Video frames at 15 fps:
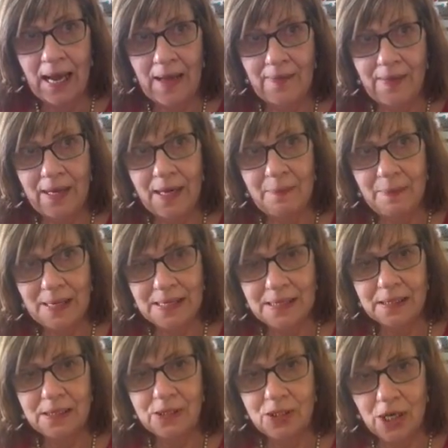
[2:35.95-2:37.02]
And then I
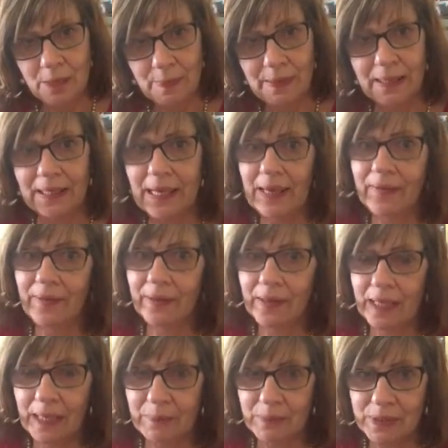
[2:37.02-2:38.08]
basically talk about how the
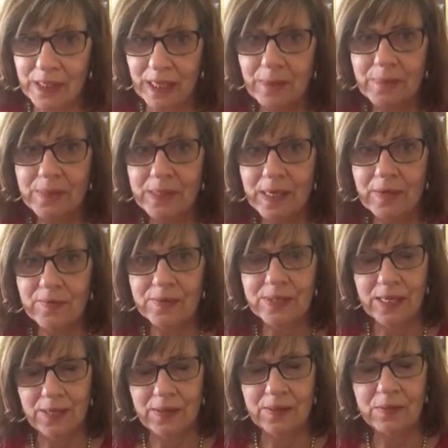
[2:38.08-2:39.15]
client presented themselves,
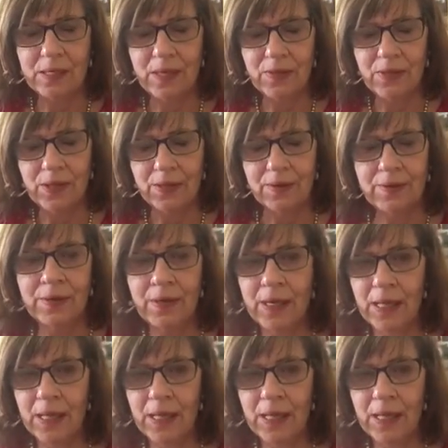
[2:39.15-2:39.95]
and the